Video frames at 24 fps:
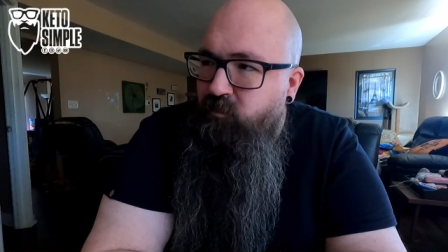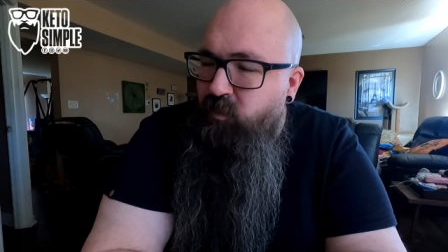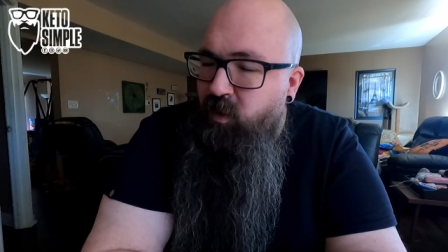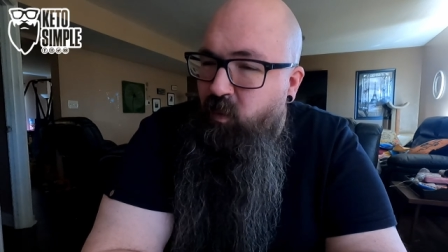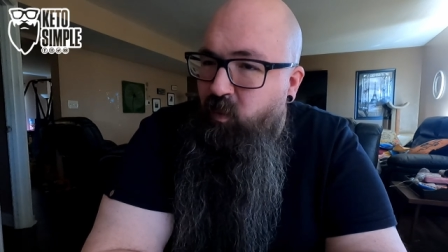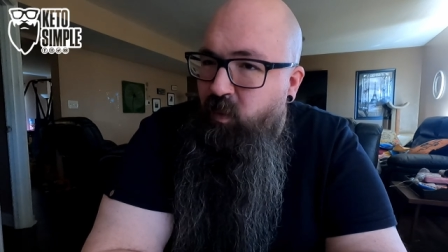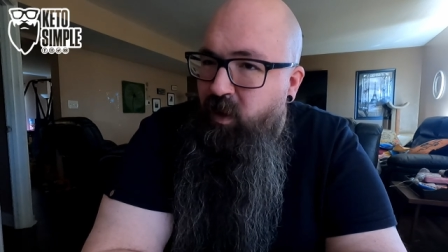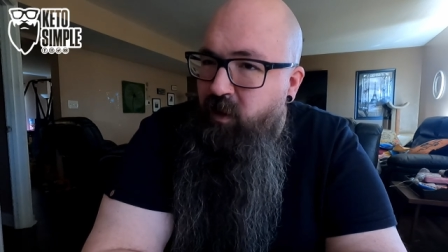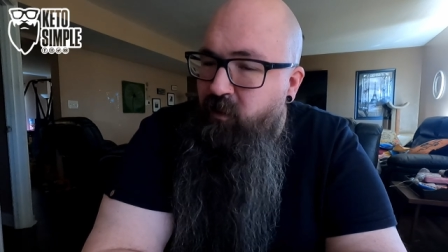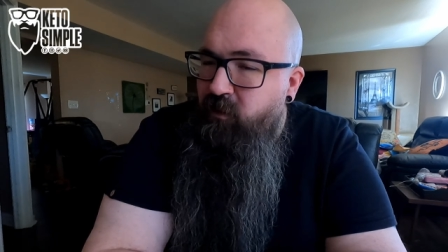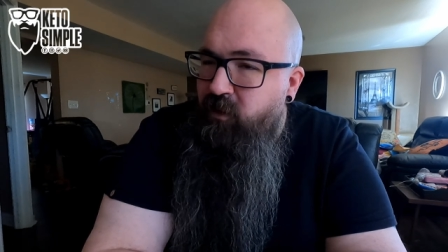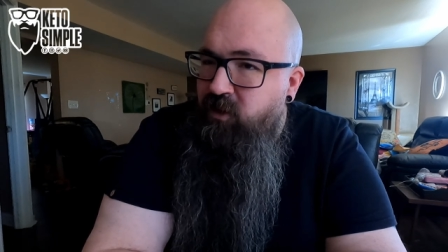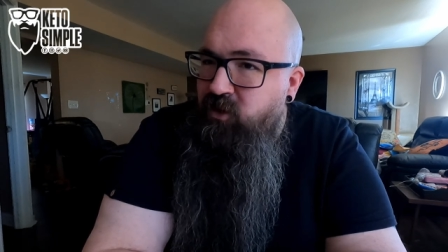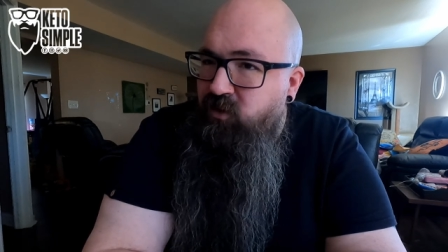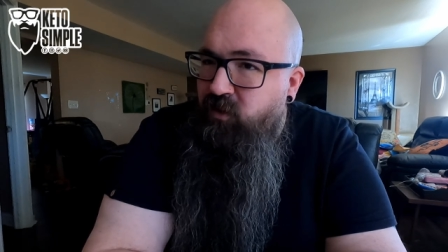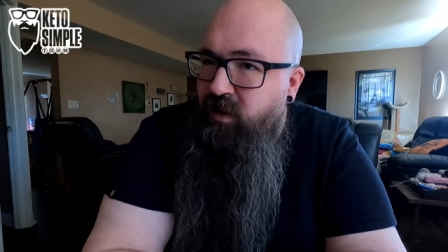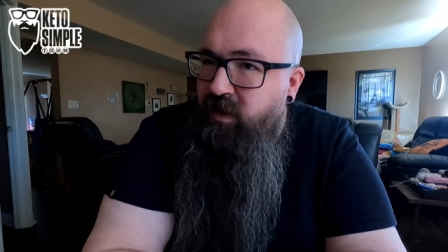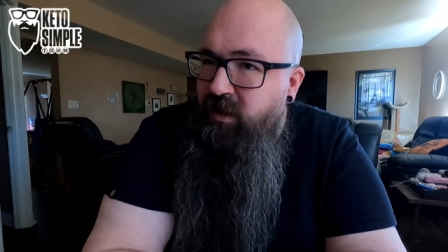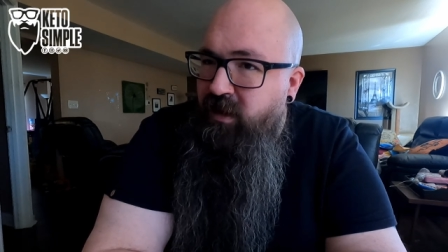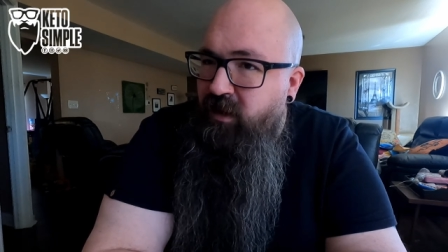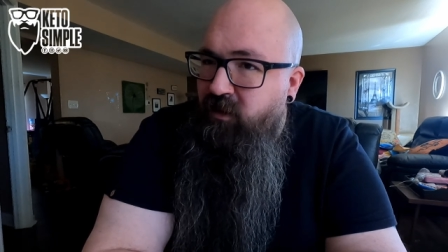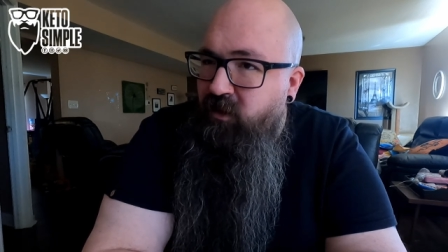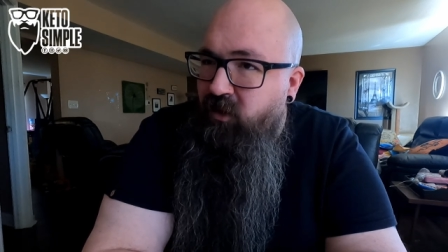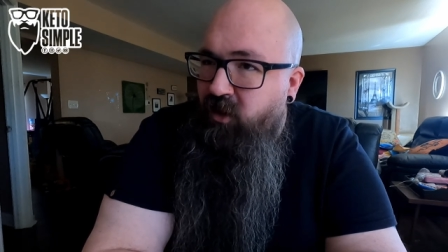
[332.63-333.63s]
when we were
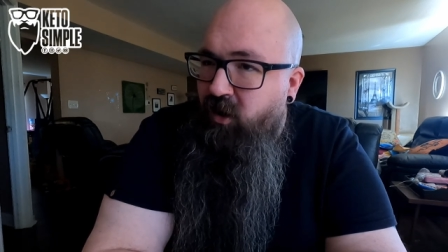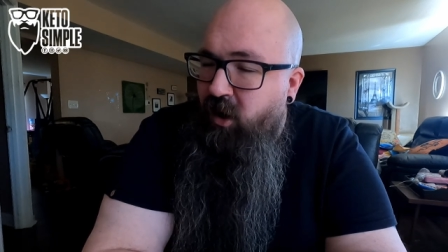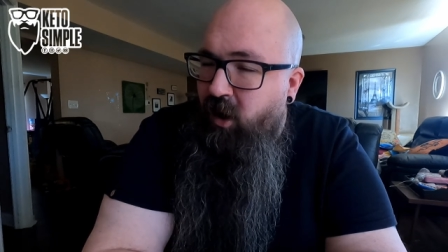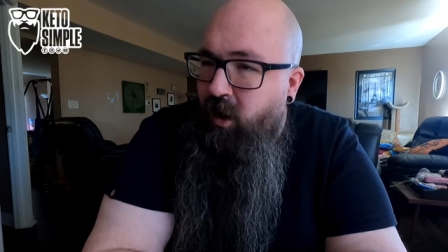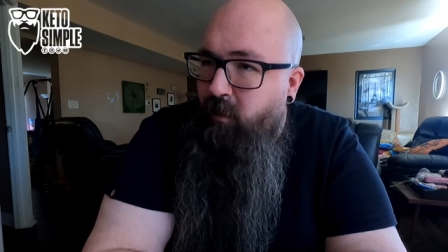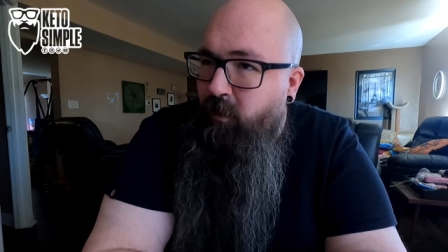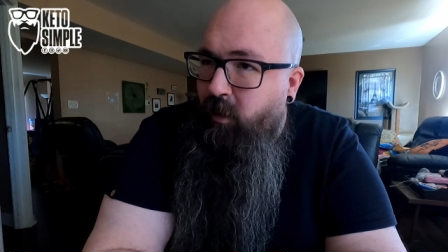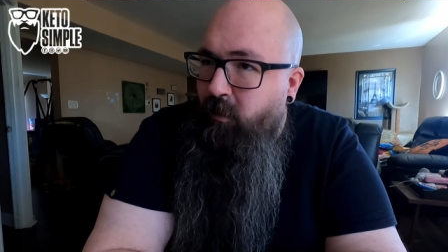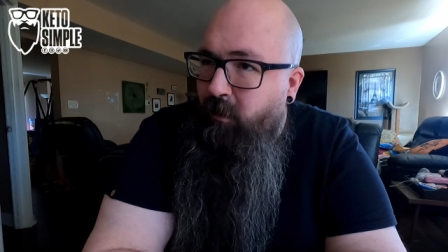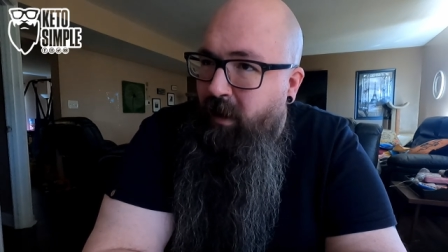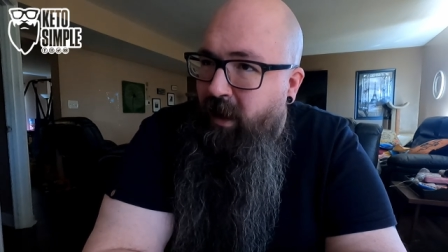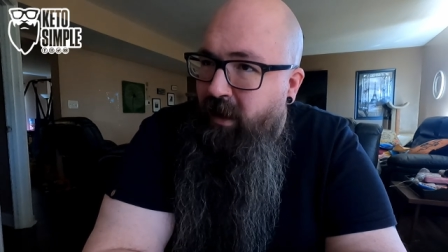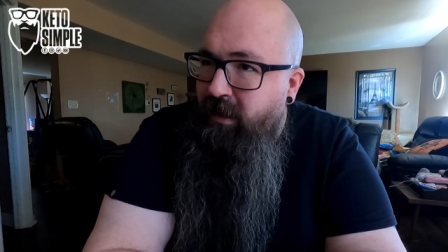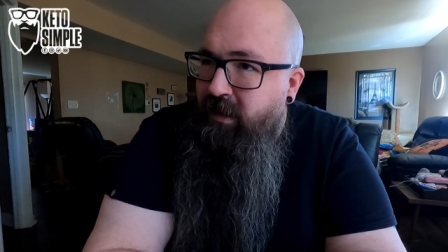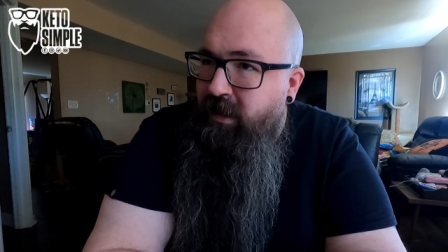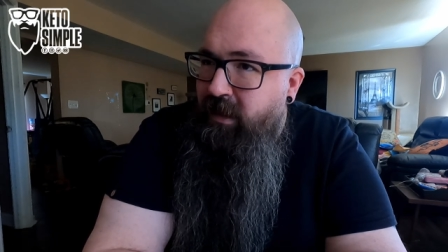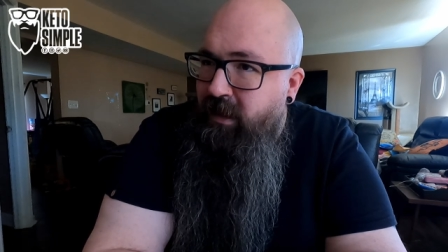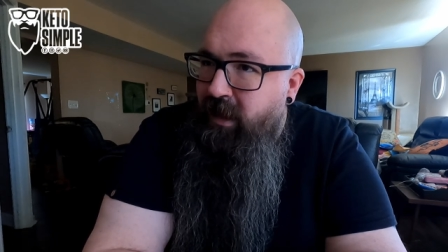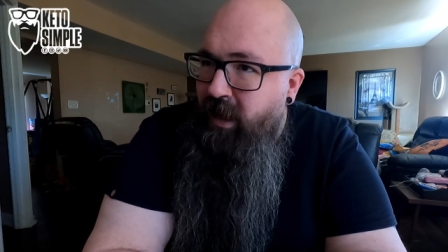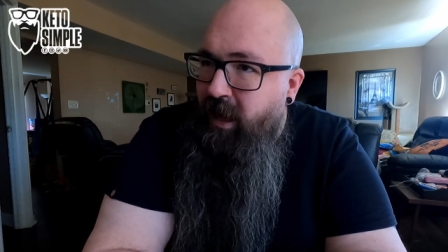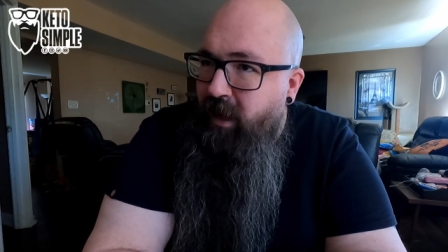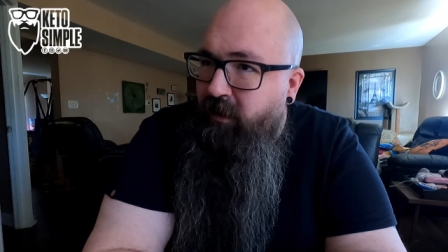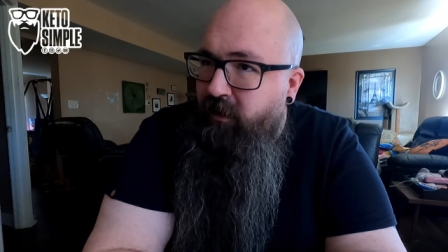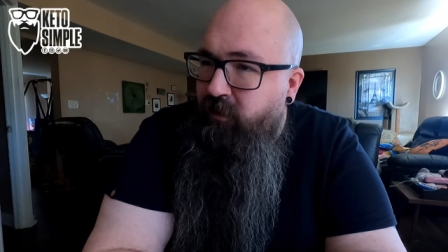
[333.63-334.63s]
drinking the caramel
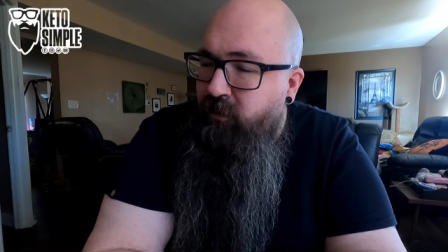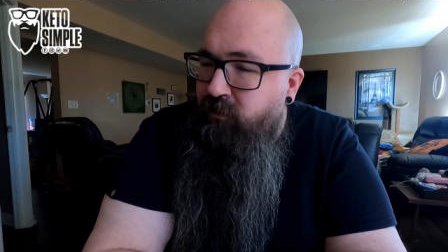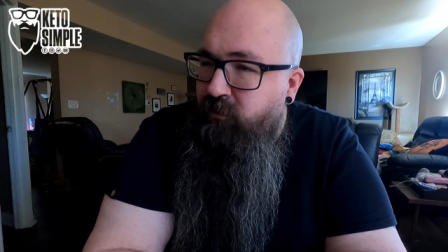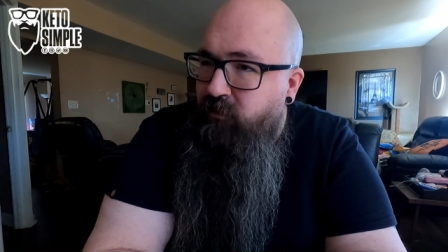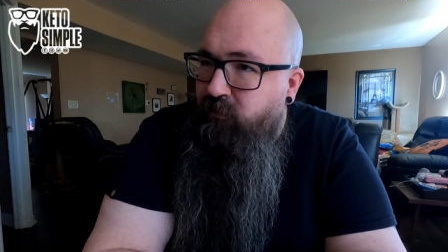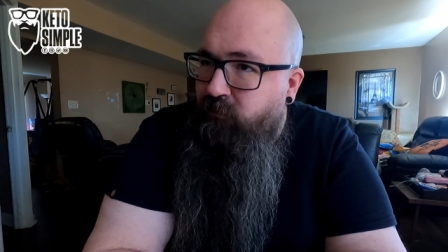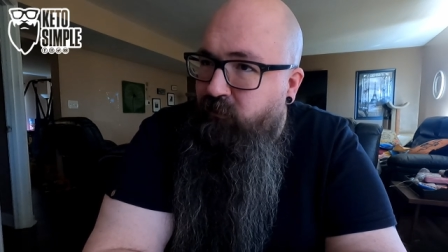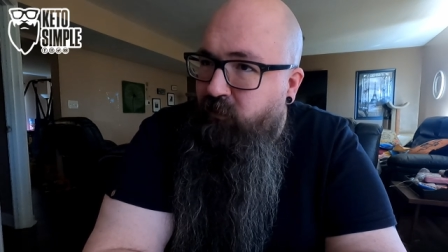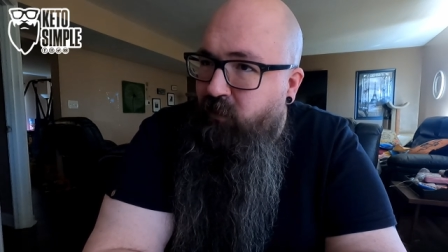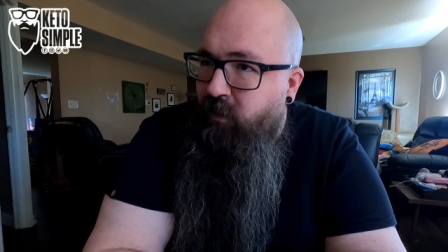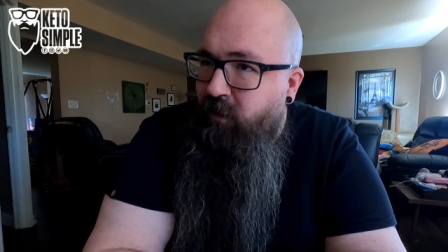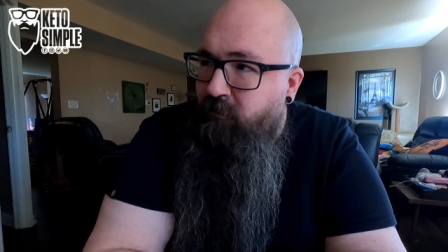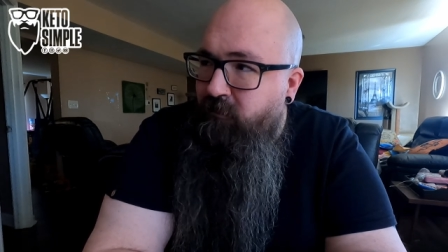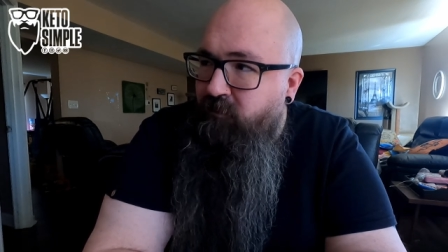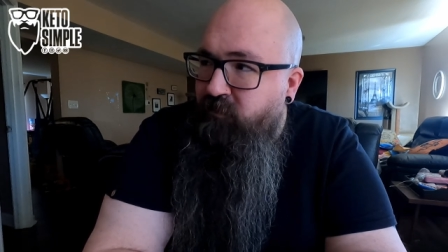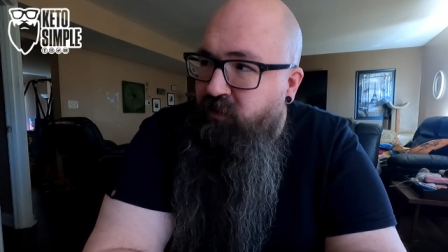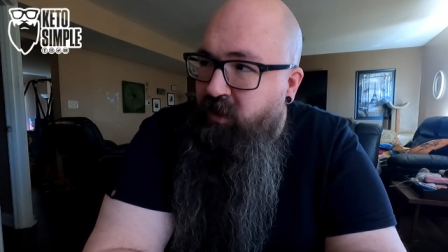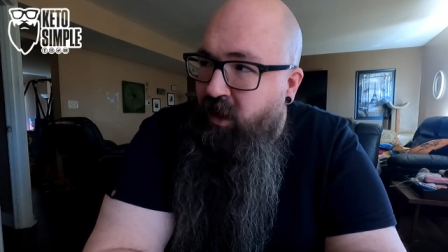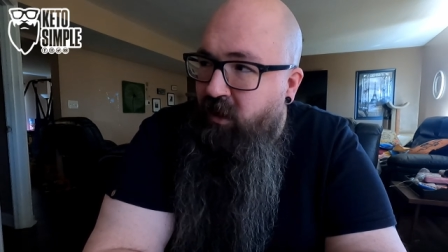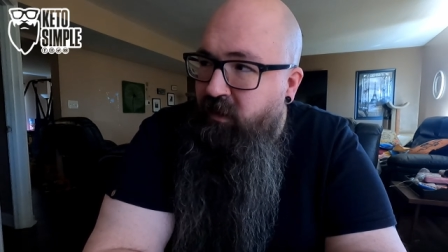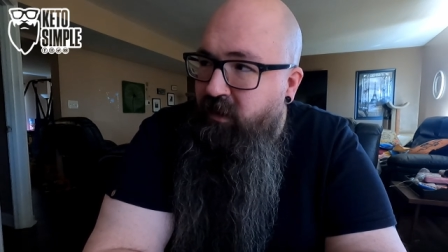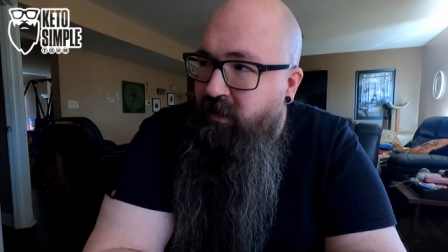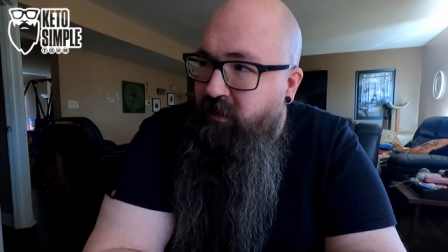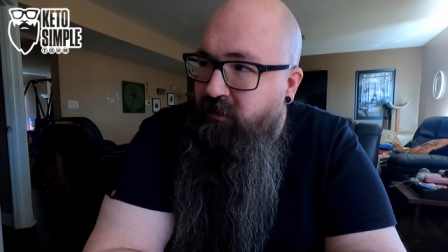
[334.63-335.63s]
macchiatos from
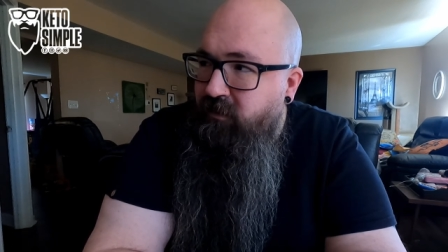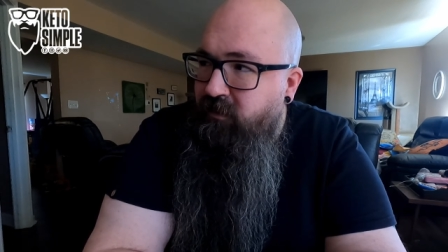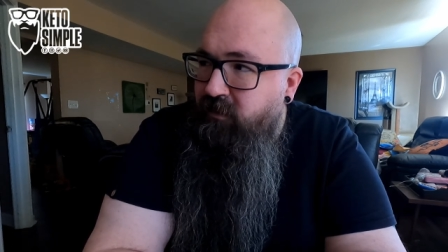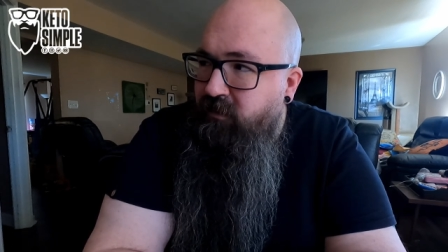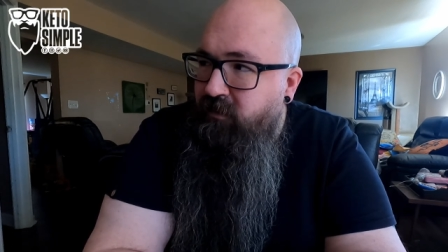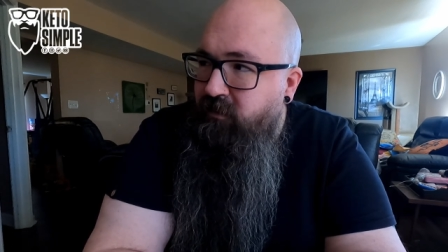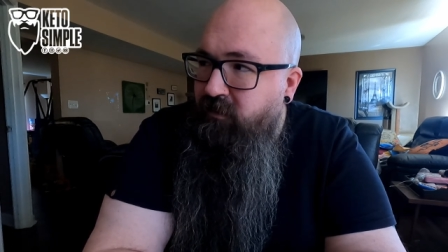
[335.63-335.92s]
Dunkin'.